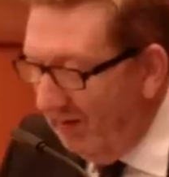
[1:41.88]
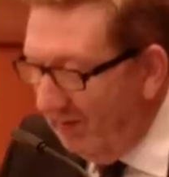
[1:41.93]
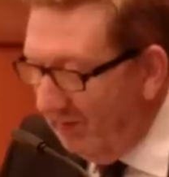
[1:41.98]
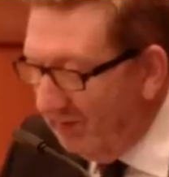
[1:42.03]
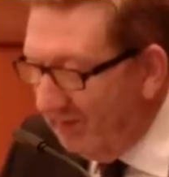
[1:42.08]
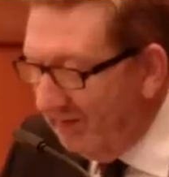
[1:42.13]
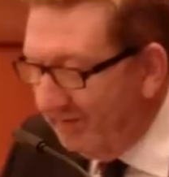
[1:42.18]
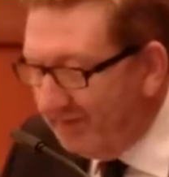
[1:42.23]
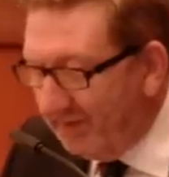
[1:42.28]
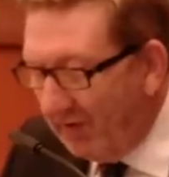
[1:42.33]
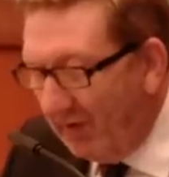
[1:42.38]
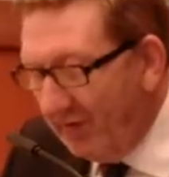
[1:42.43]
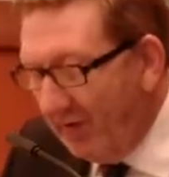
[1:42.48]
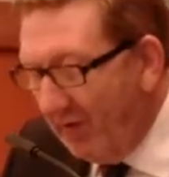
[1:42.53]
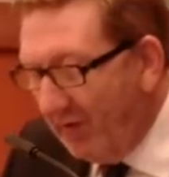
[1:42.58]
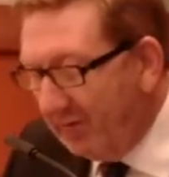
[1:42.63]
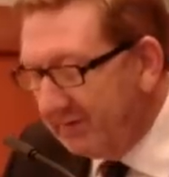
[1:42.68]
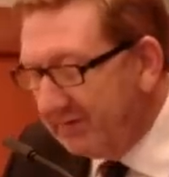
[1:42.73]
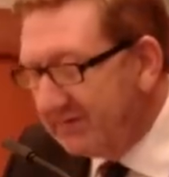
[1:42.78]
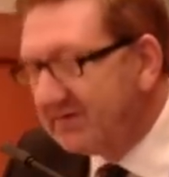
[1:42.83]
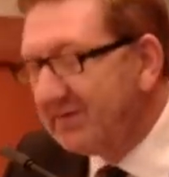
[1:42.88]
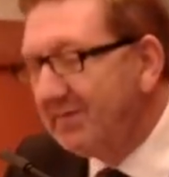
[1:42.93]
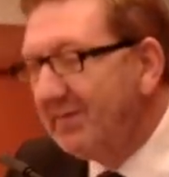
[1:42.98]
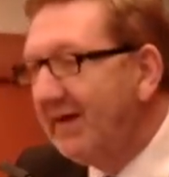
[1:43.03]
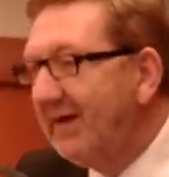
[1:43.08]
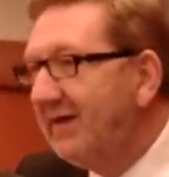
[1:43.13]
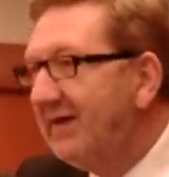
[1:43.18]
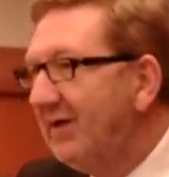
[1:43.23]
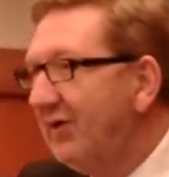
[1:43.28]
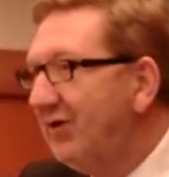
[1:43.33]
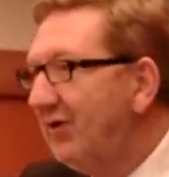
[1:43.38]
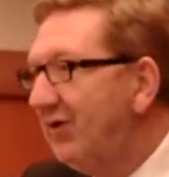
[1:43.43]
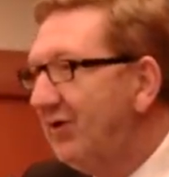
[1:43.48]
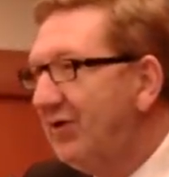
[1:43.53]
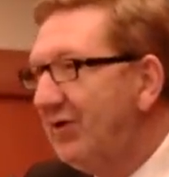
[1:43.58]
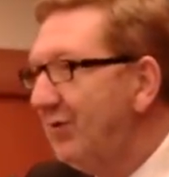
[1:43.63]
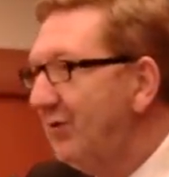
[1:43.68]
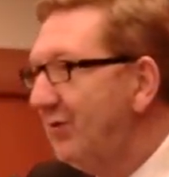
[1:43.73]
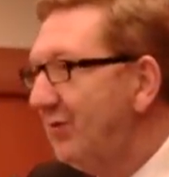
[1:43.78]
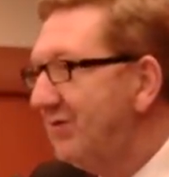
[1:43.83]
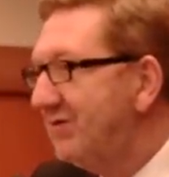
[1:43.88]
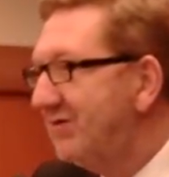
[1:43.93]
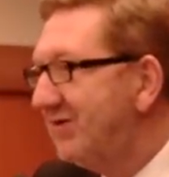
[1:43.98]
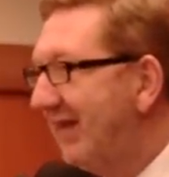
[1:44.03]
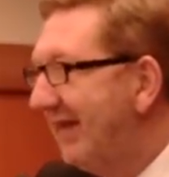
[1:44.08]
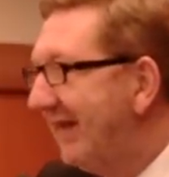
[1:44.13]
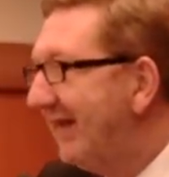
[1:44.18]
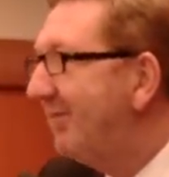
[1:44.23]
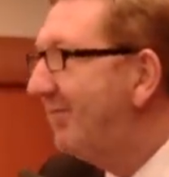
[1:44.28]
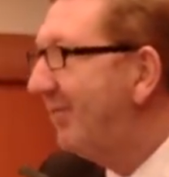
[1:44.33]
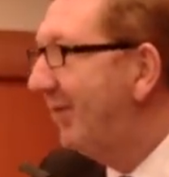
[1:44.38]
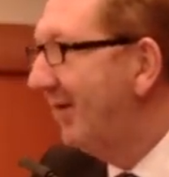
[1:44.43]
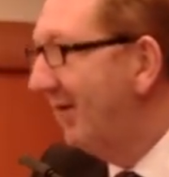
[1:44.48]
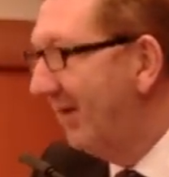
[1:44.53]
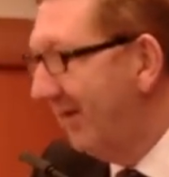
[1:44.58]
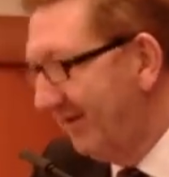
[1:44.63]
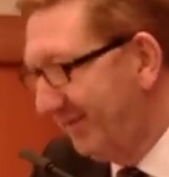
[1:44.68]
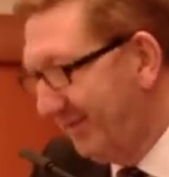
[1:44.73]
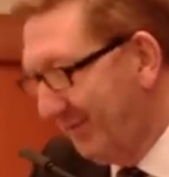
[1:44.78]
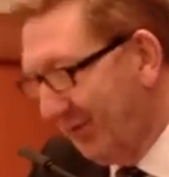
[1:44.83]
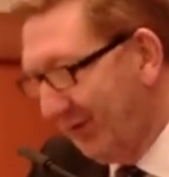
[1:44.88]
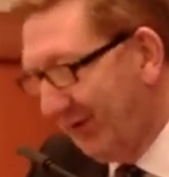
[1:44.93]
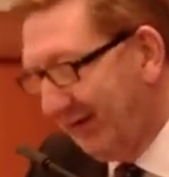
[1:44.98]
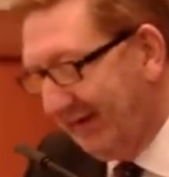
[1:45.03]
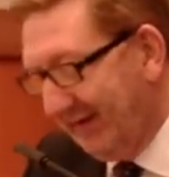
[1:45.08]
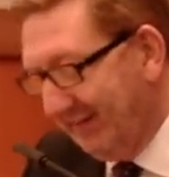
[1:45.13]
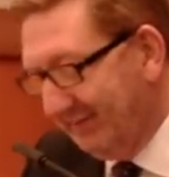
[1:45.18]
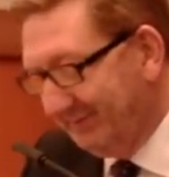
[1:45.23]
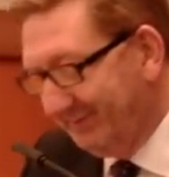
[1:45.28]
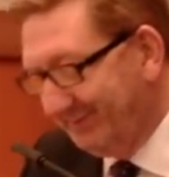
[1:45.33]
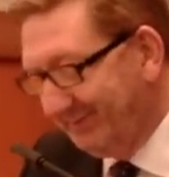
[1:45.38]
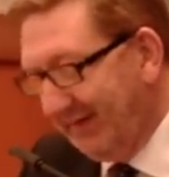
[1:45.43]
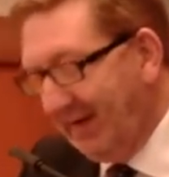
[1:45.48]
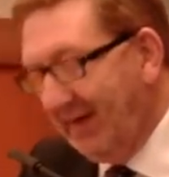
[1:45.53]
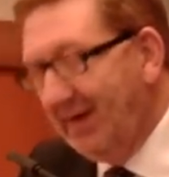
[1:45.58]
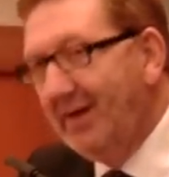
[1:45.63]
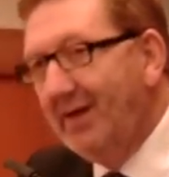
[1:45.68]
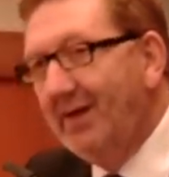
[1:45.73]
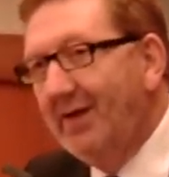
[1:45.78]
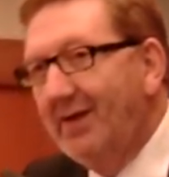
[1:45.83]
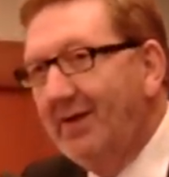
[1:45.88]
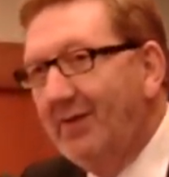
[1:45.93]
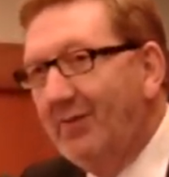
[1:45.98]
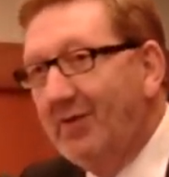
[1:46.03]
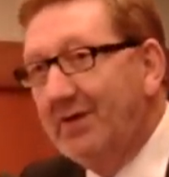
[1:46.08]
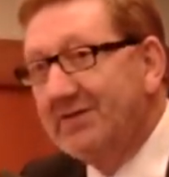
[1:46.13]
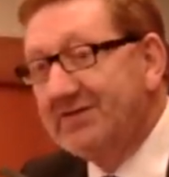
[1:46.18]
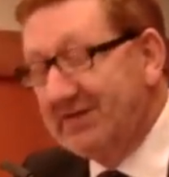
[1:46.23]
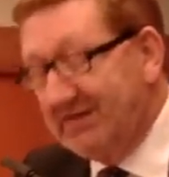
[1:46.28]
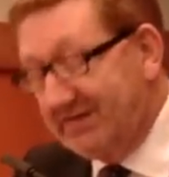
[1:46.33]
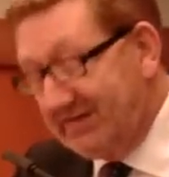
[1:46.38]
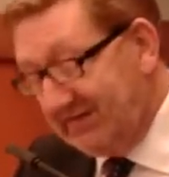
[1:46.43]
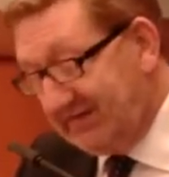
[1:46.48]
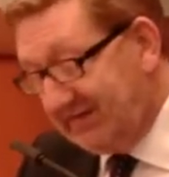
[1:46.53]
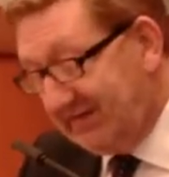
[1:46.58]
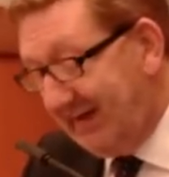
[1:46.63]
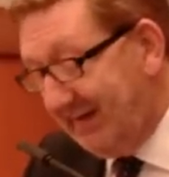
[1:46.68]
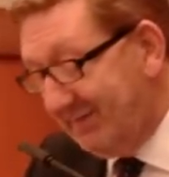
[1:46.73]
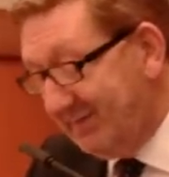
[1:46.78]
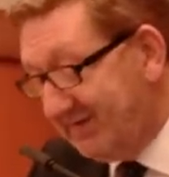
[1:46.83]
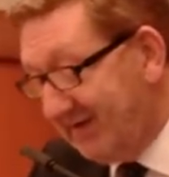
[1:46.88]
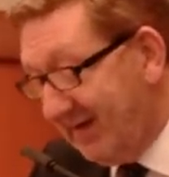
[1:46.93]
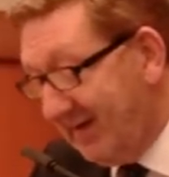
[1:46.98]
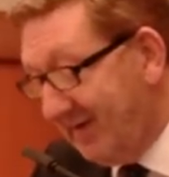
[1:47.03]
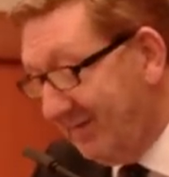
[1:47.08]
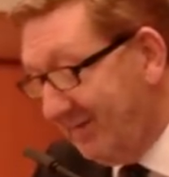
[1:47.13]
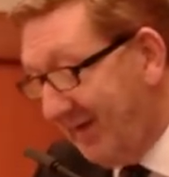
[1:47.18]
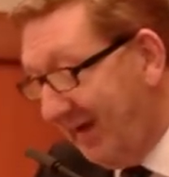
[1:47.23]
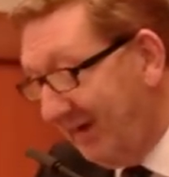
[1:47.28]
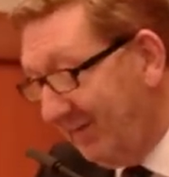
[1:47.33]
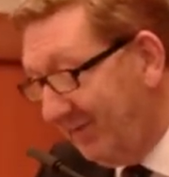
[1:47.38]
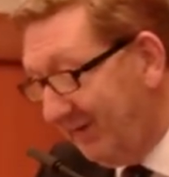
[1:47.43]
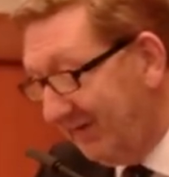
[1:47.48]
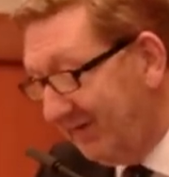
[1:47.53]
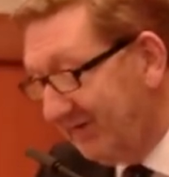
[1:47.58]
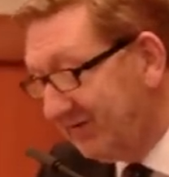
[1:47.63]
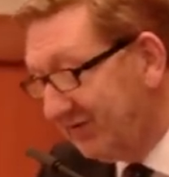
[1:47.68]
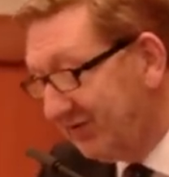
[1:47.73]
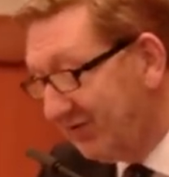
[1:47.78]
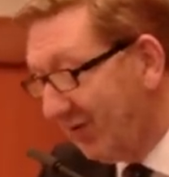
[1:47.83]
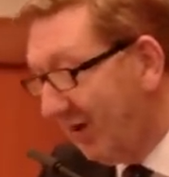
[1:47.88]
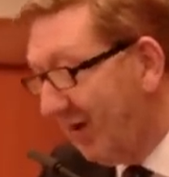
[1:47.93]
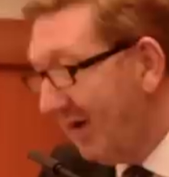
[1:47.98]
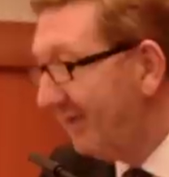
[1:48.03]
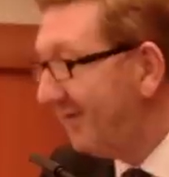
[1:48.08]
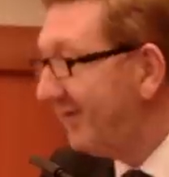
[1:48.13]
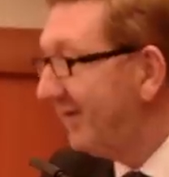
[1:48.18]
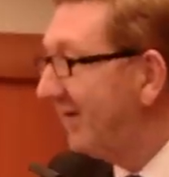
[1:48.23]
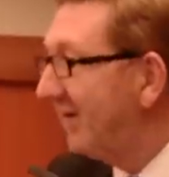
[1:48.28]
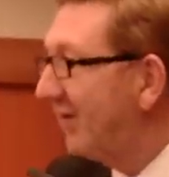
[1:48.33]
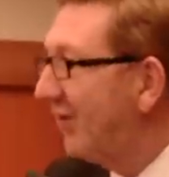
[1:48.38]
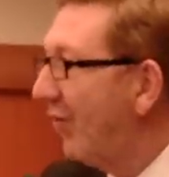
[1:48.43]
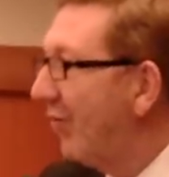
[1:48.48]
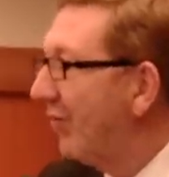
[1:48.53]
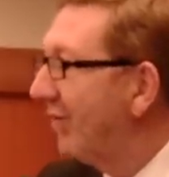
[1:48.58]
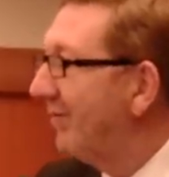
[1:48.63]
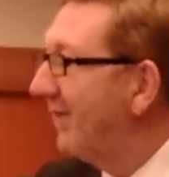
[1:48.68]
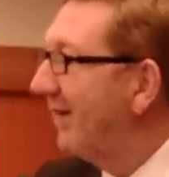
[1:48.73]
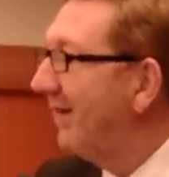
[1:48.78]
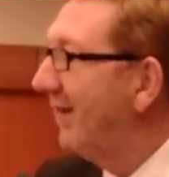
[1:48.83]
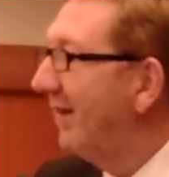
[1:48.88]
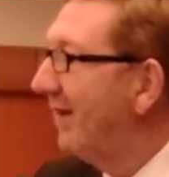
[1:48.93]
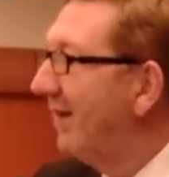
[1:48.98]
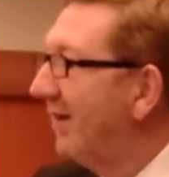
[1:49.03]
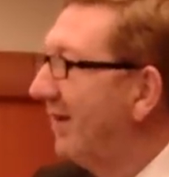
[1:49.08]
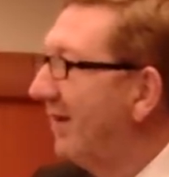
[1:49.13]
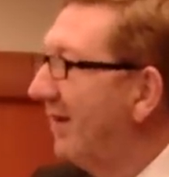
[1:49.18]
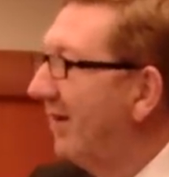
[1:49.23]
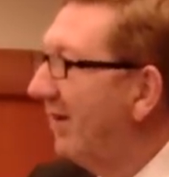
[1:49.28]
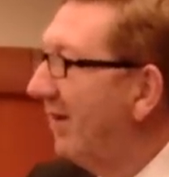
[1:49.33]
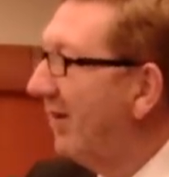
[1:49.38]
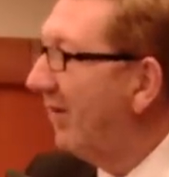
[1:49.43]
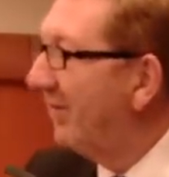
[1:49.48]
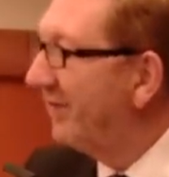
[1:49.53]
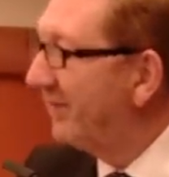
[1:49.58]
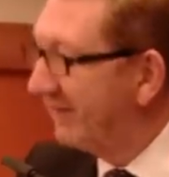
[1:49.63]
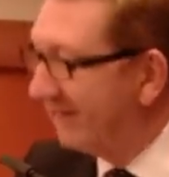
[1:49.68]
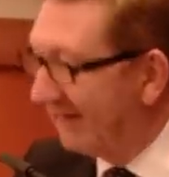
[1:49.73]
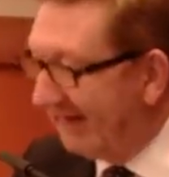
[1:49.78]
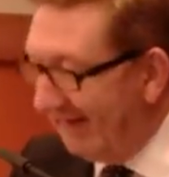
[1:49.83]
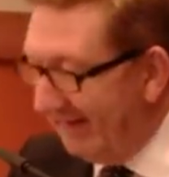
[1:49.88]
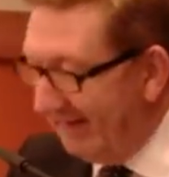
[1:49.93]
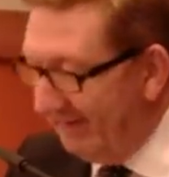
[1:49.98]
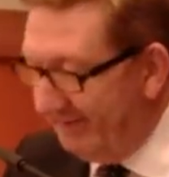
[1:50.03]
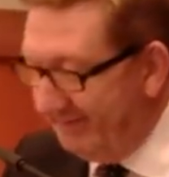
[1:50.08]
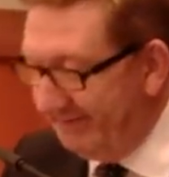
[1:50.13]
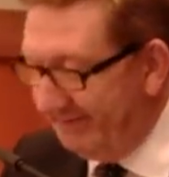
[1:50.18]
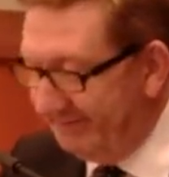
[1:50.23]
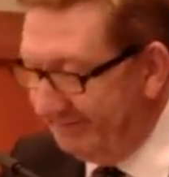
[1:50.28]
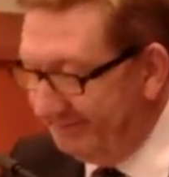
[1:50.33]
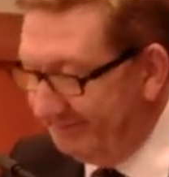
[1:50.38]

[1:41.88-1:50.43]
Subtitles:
would have gone on to make a huge heap of money, whilst at the same time helping to drive the economy off the cliff.